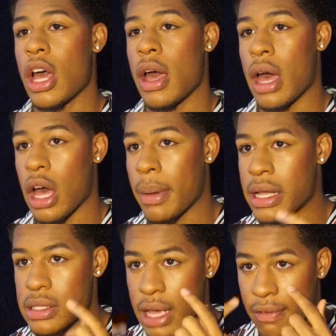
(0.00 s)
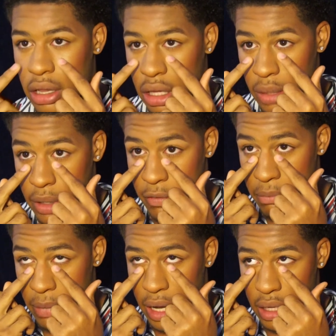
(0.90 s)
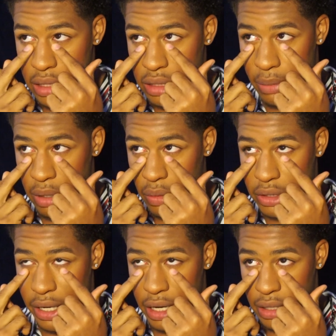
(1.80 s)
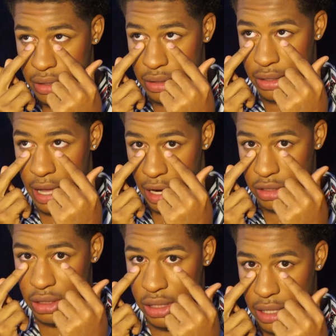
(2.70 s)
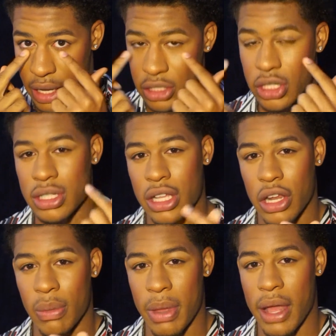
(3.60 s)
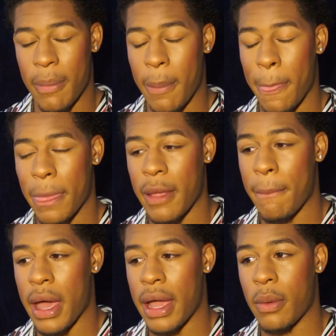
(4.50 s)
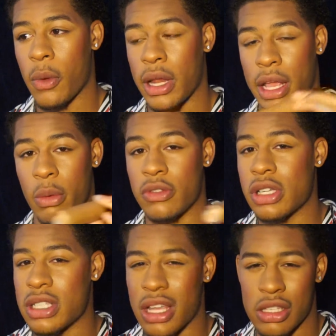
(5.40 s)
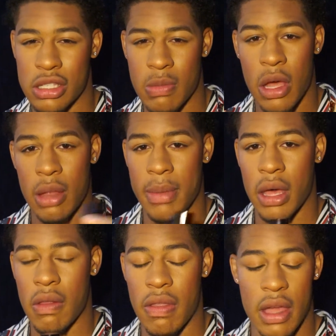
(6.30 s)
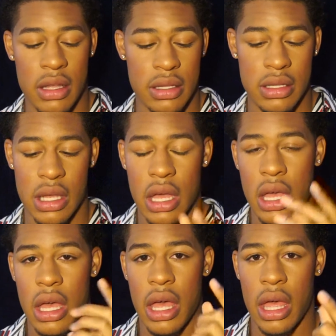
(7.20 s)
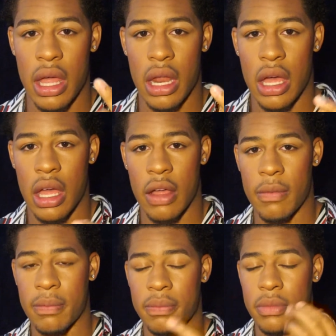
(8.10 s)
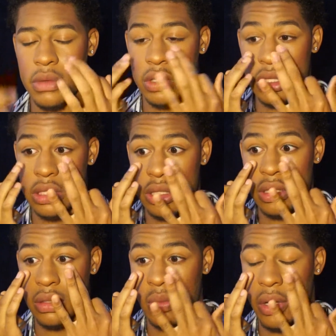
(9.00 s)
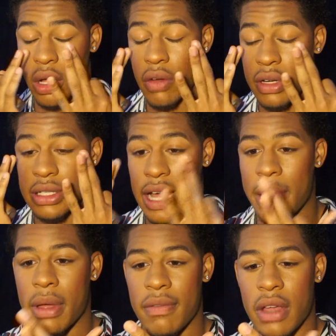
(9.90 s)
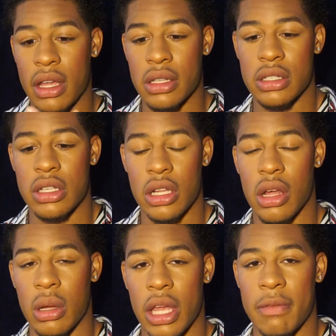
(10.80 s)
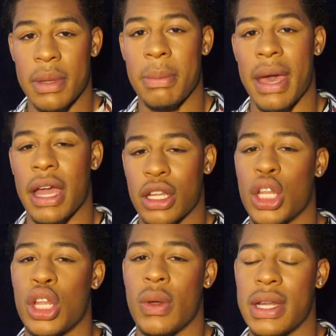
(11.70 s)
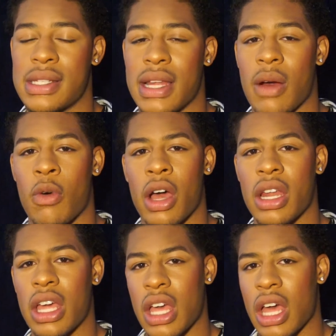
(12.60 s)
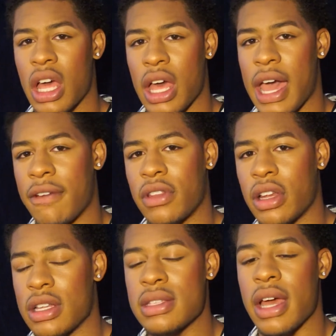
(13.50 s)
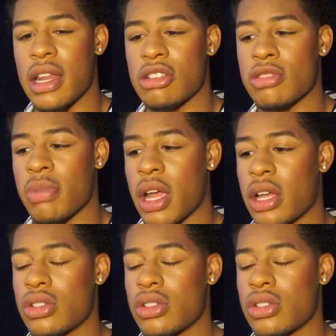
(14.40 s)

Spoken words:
I still have a little bit of matteness up here, which I actually like just a little bit. But I went in with just a small amount of this and just went over top of it to, you know, give me back to doing this I want after the setting spray.